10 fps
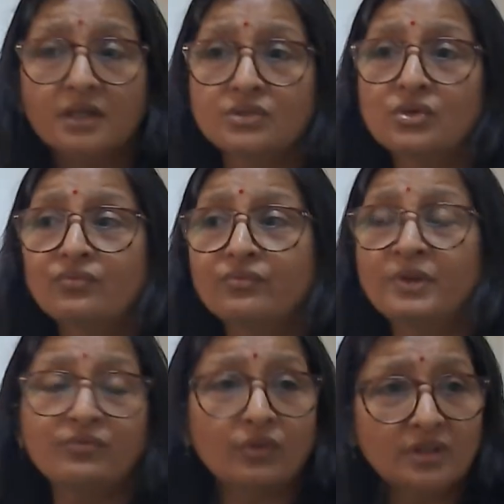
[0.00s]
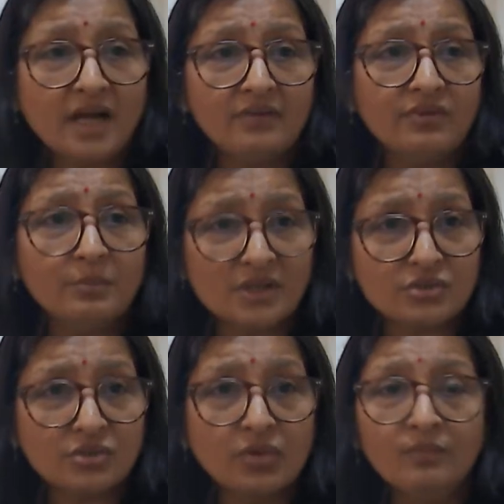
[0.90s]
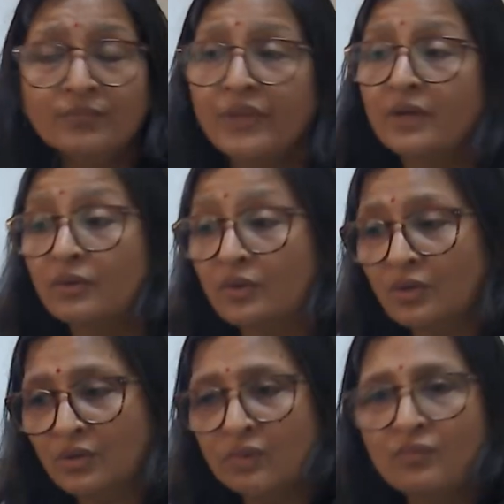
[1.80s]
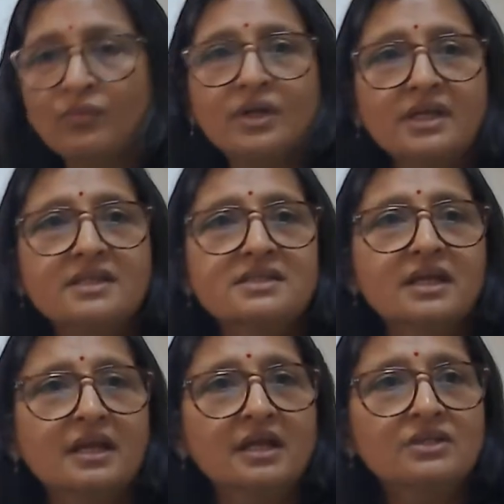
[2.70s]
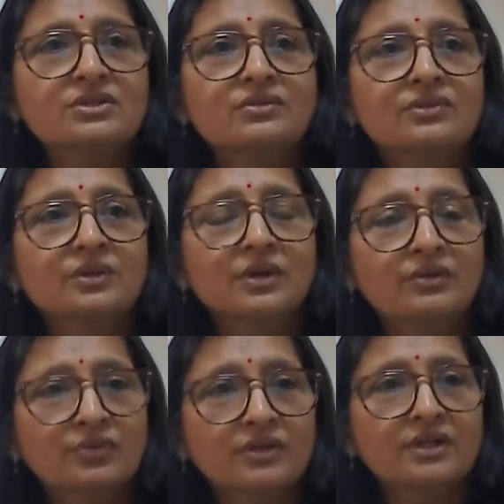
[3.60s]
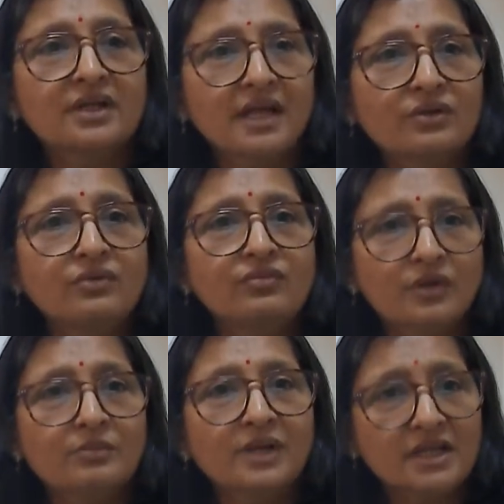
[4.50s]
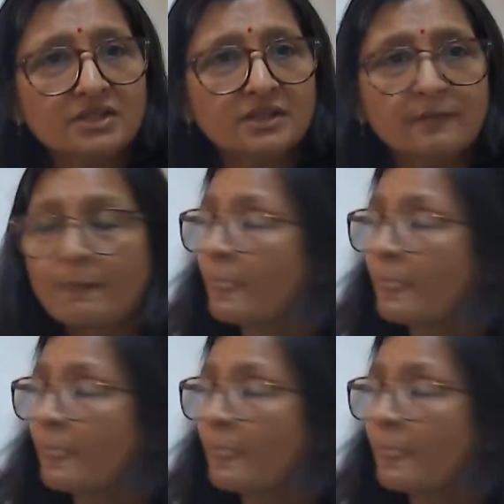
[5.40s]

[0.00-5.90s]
So before that we must know what is the range for the nano formulation.